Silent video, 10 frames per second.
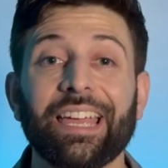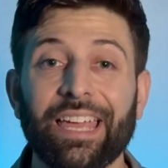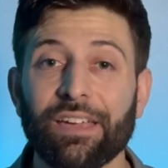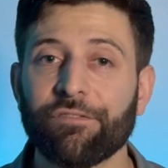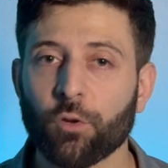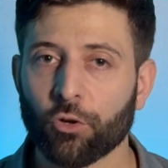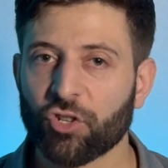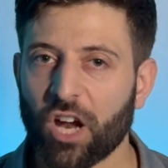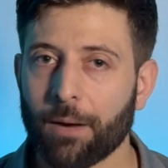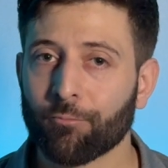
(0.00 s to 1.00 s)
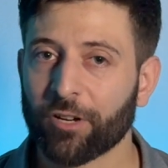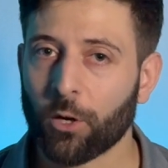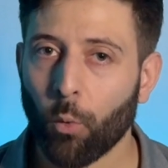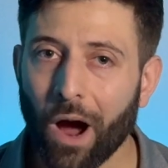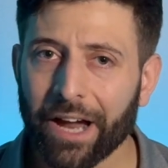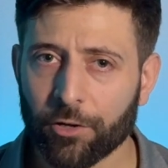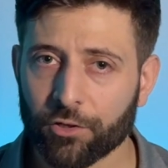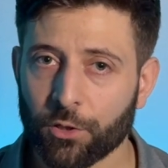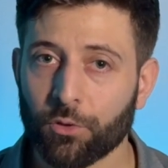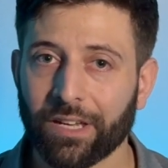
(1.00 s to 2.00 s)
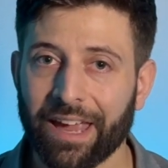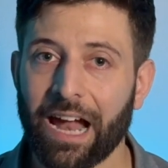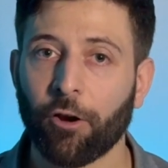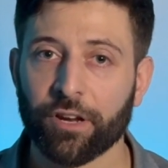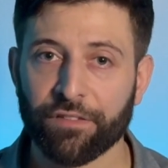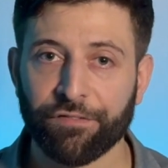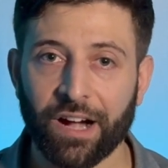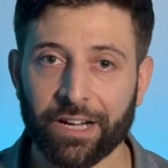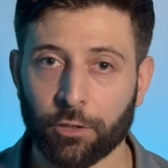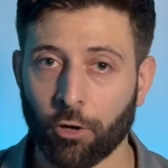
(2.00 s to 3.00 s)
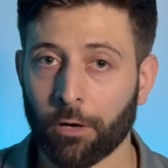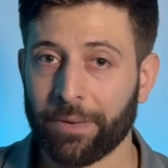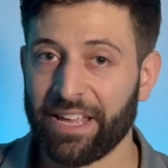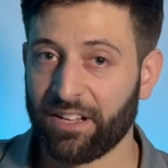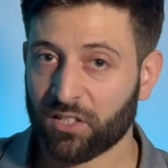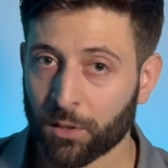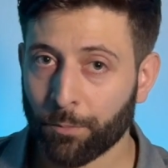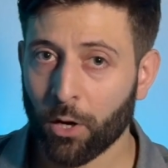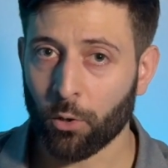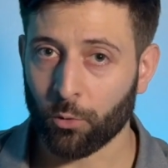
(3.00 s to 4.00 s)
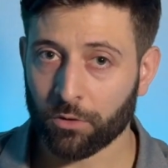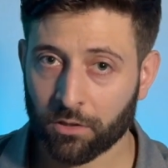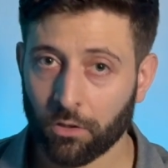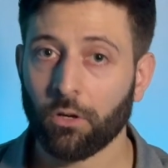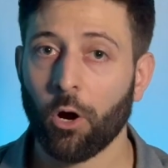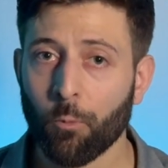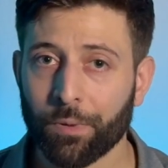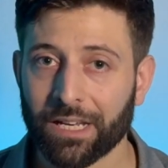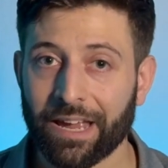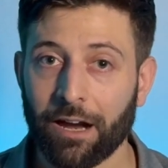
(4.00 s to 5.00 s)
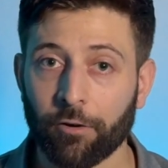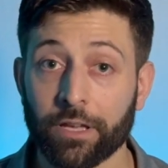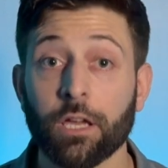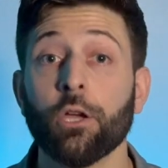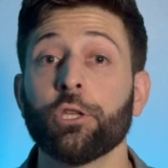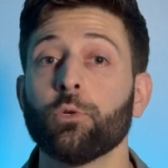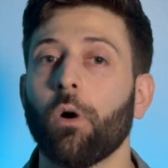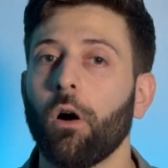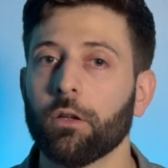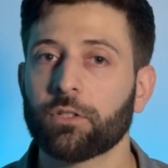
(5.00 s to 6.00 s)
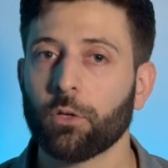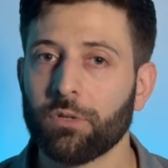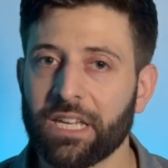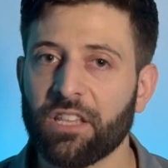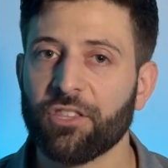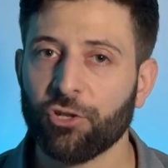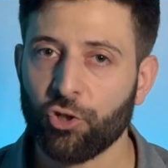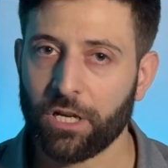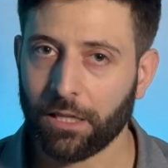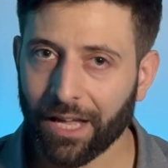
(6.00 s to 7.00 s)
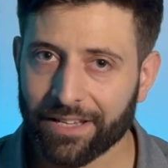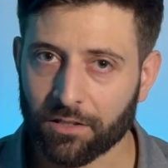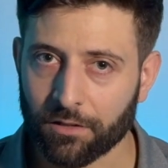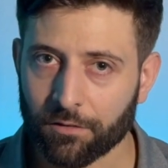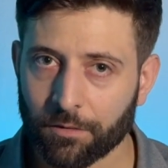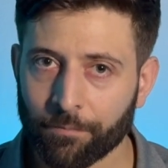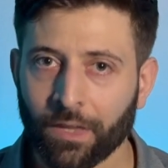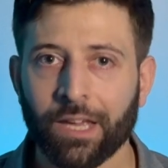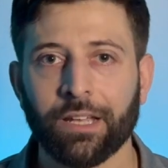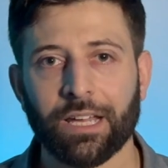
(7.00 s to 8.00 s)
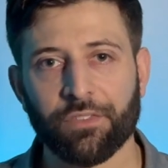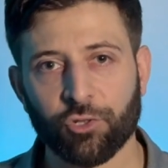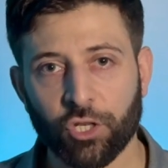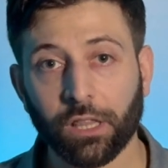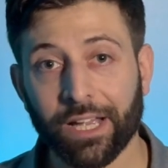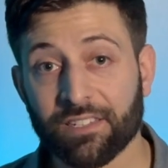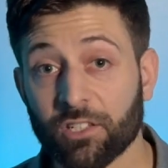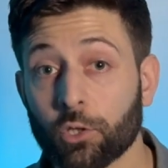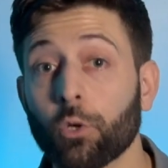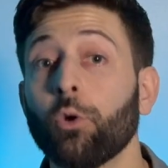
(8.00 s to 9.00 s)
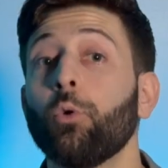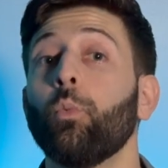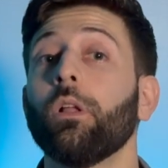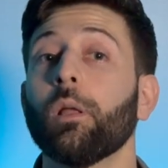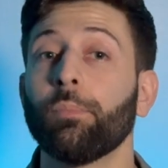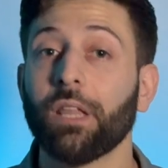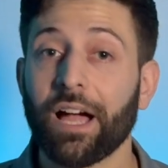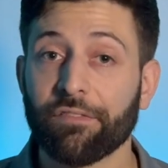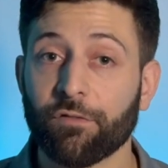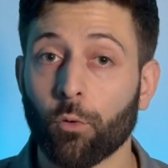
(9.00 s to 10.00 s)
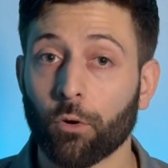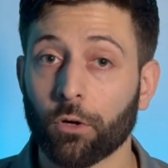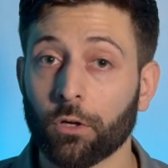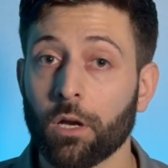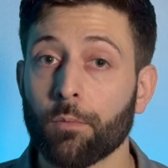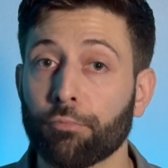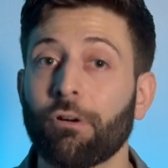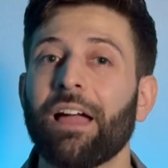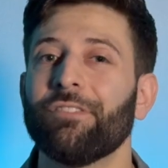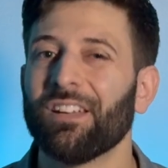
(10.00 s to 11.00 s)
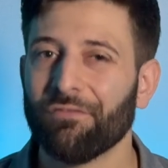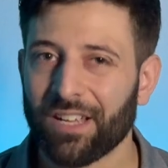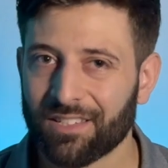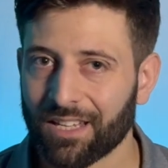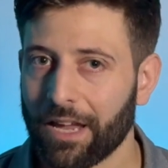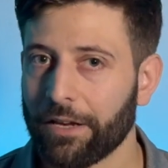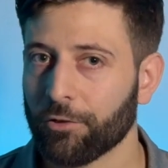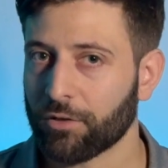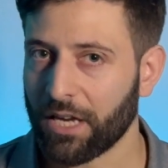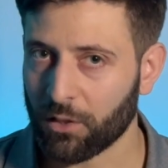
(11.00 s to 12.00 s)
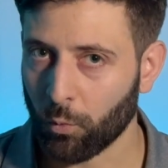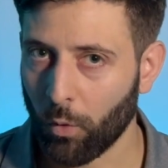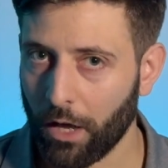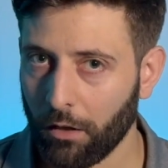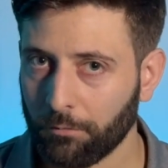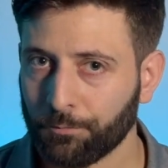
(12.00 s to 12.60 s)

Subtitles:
If your job requires you to carry a firearm exposed, open carry, you also need the G license. Now, the G license will apply for private investigators as well.